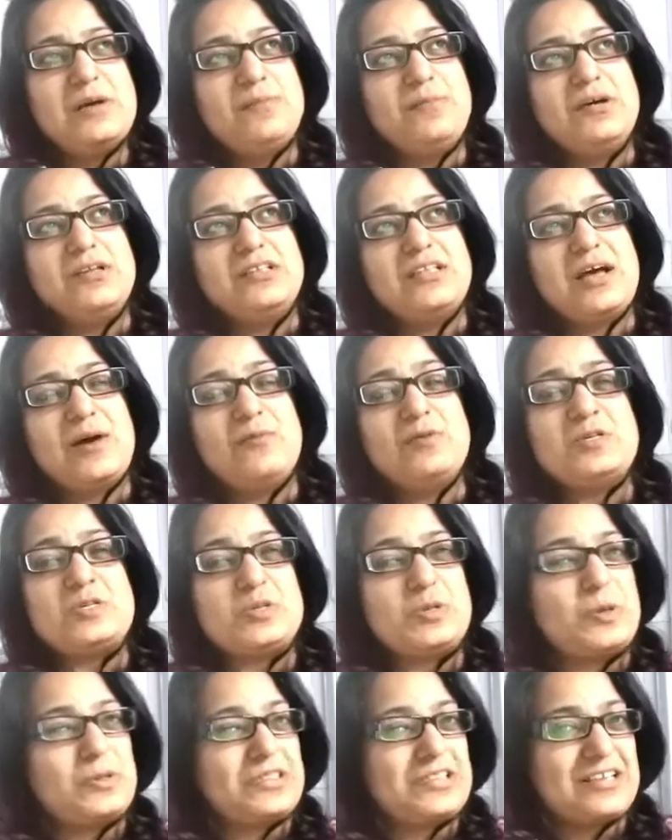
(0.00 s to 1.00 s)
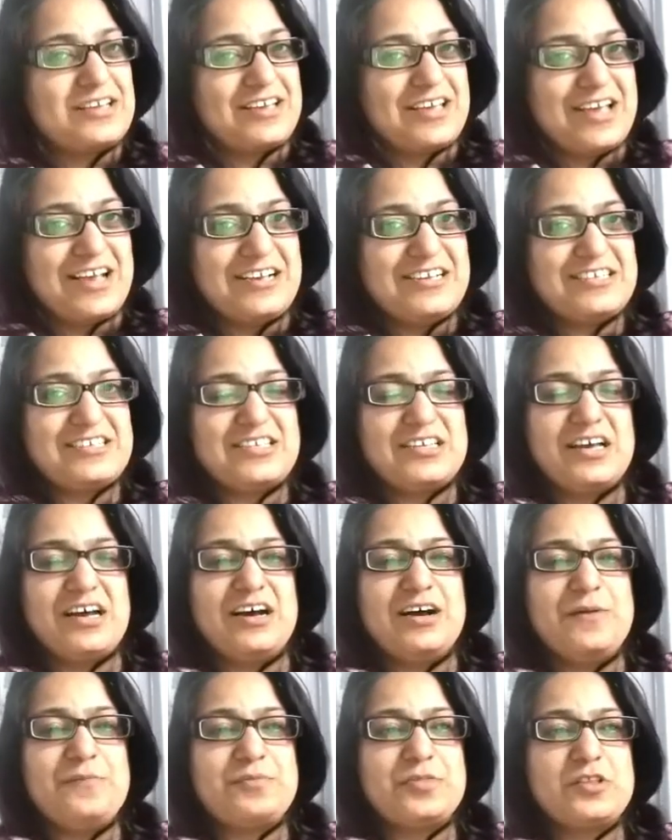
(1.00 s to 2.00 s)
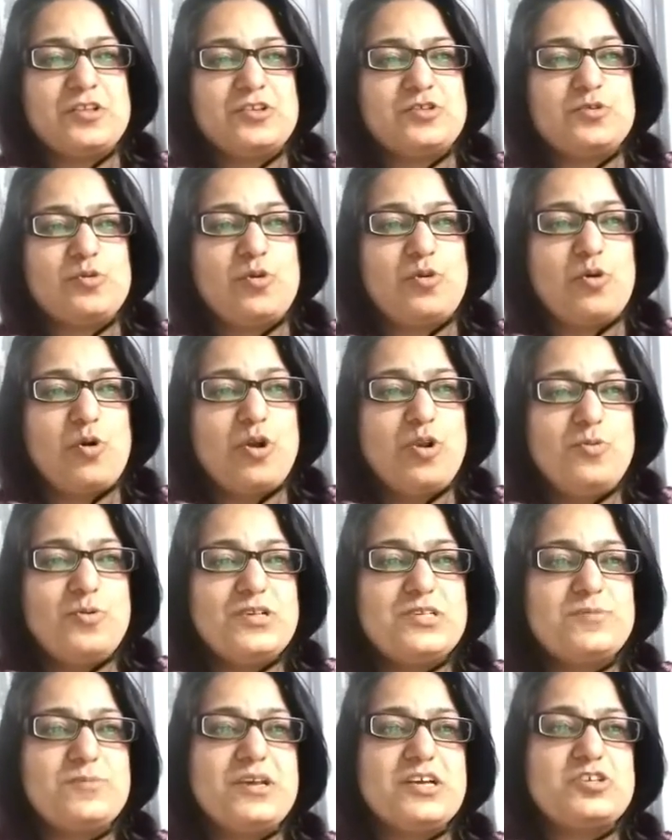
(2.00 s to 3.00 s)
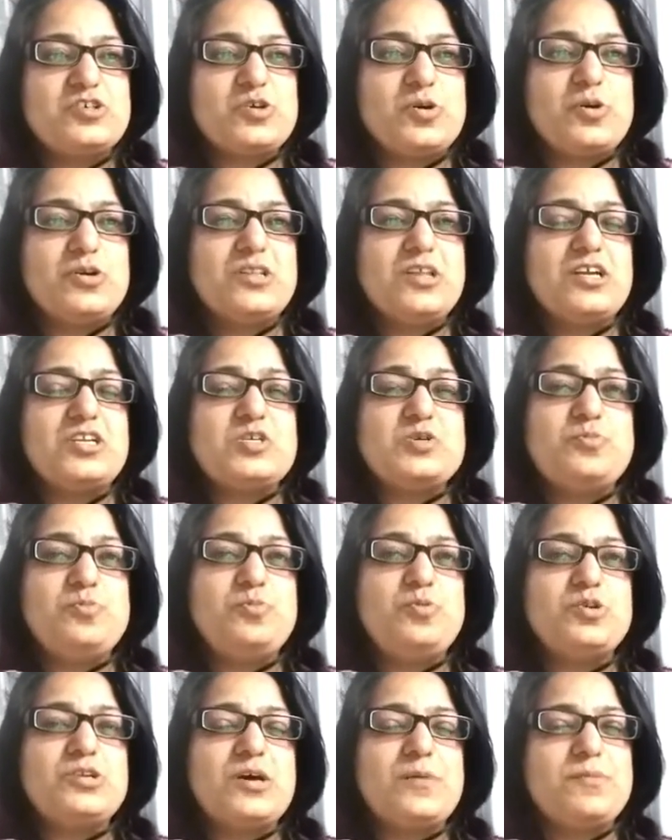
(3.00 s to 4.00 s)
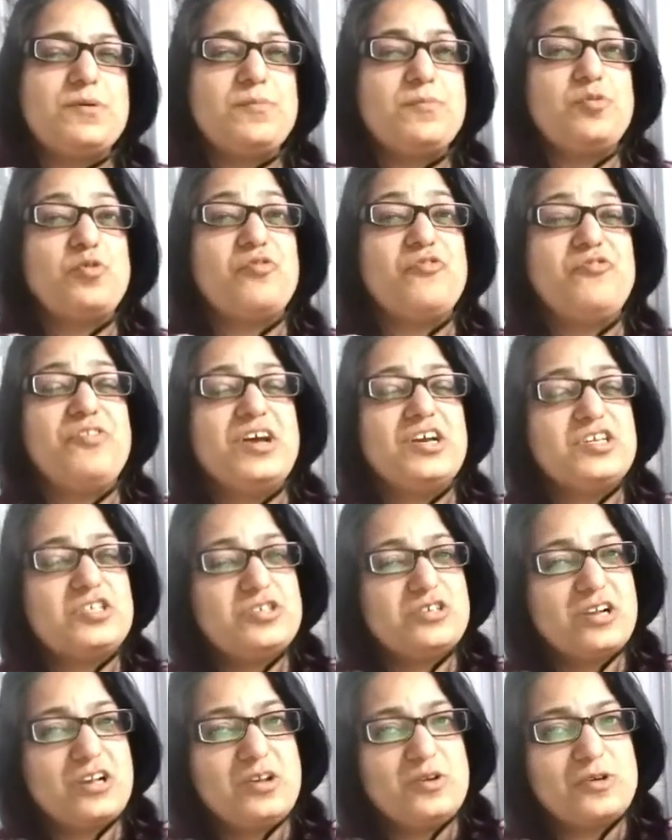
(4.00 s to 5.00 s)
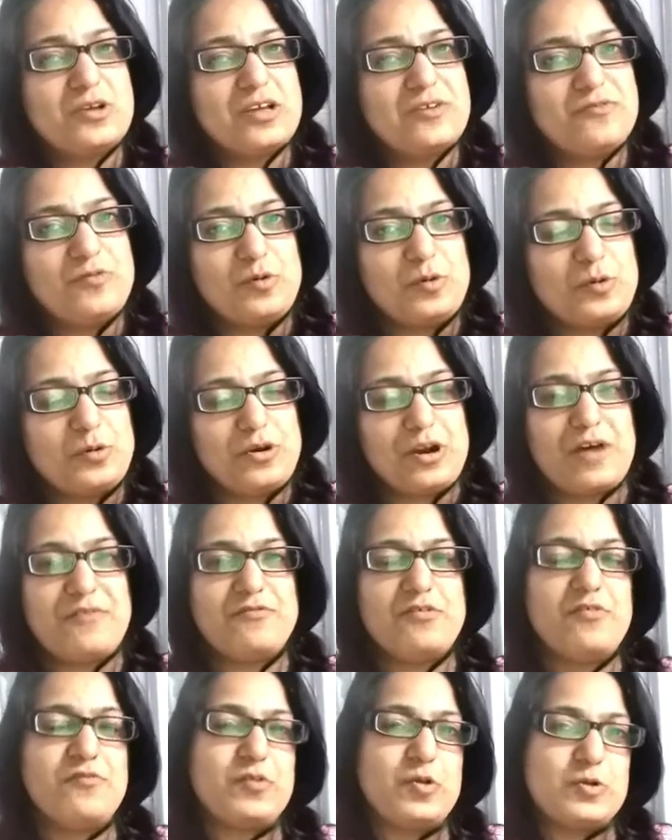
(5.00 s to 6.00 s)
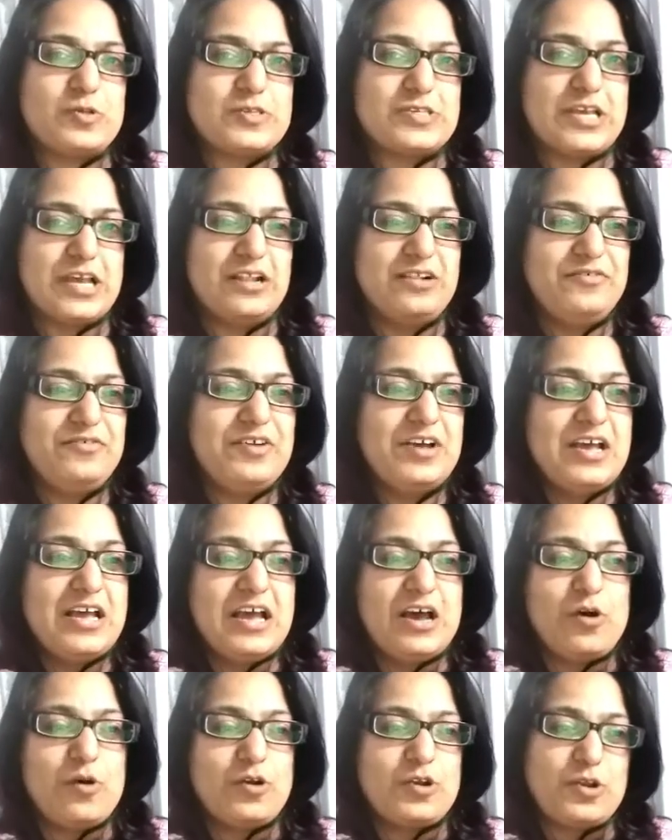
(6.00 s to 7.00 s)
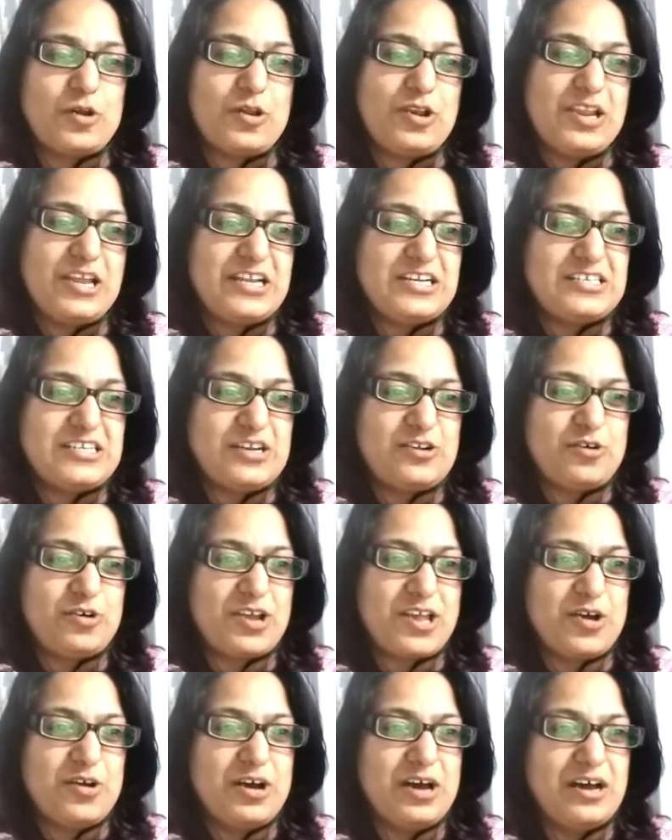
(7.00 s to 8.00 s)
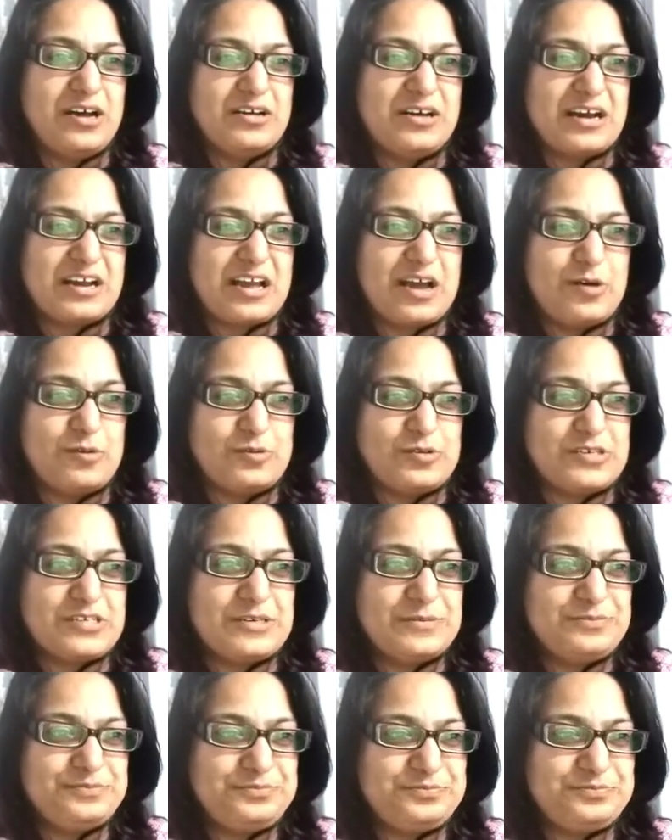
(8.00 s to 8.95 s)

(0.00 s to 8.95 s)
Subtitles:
But that was not the case. So always make sure that you put up a professional looking photograph of yourself on your LinkedIn account.